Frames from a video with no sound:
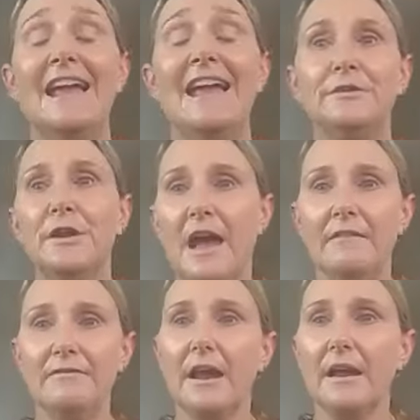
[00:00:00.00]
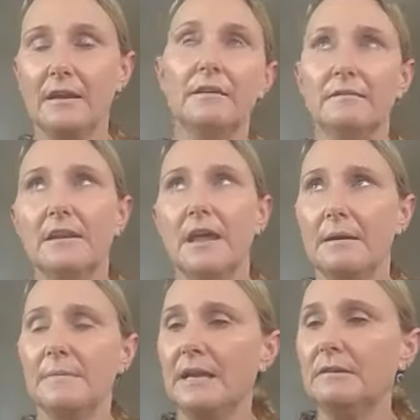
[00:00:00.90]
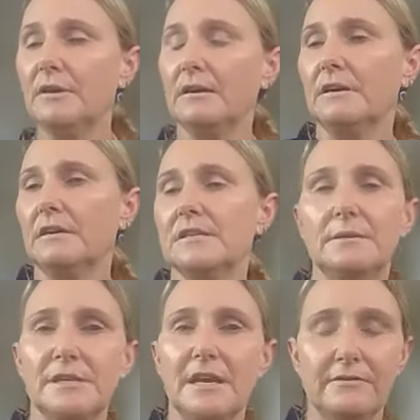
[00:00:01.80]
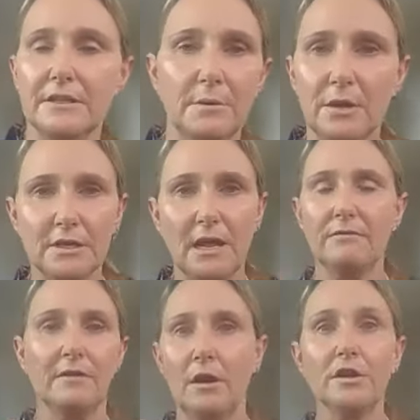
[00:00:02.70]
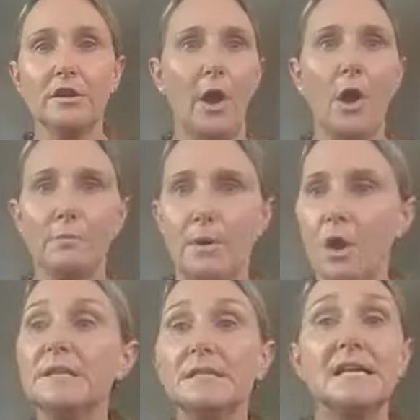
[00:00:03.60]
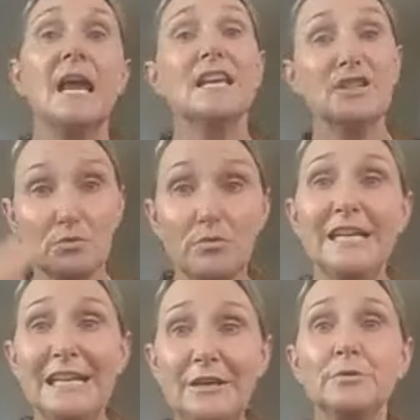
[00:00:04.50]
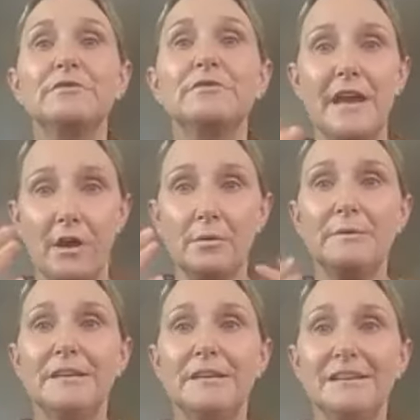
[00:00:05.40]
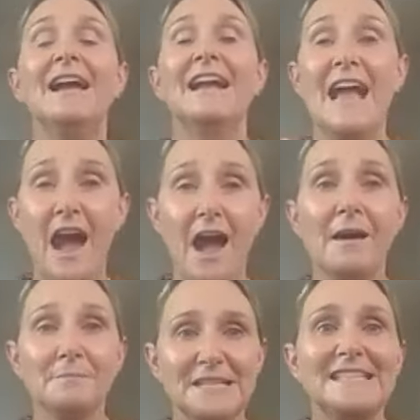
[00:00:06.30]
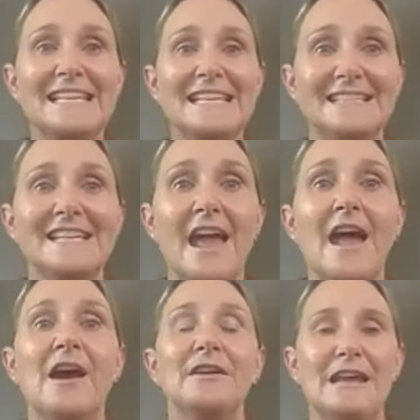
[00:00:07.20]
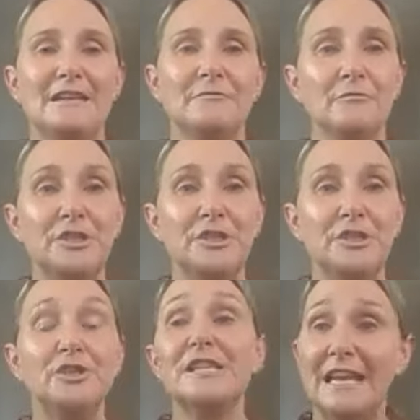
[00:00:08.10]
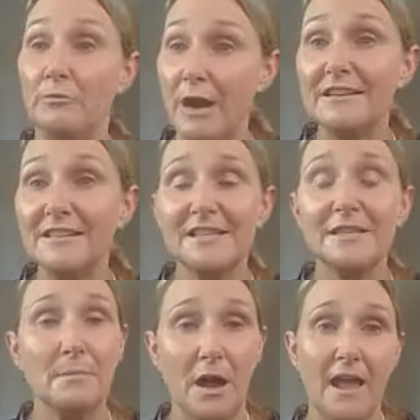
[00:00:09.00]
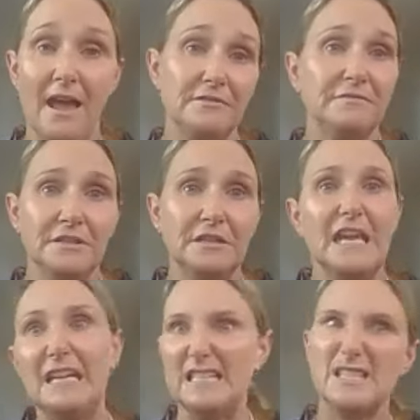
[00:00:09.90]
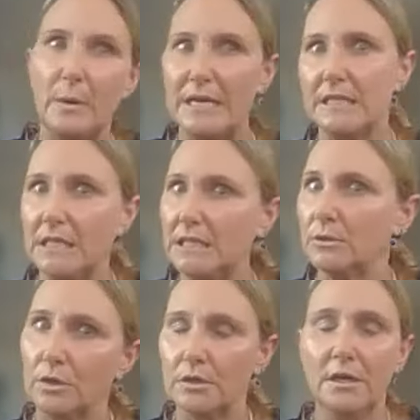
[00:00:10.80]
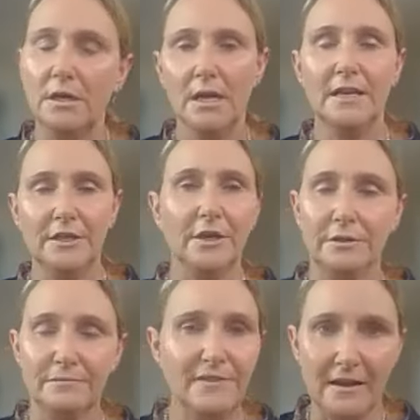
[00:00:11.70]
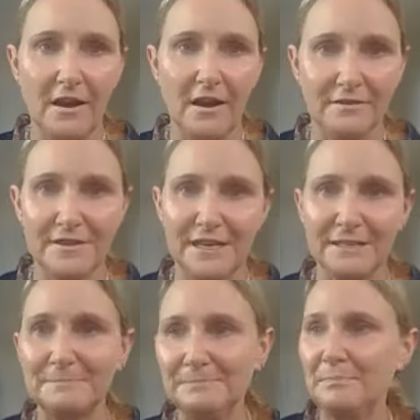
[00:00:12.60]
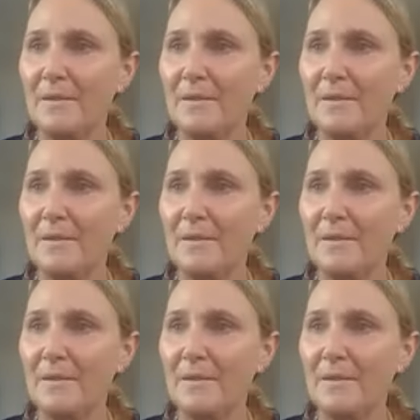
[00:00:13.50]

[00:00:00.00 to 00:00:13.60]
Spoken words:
If you have like me, like I seem to have at the moment, have lots of hot moments, it's really good for helping calm the skin down and reduce any redness that you might have if you're getting sweaty or, you know, that kind of thing.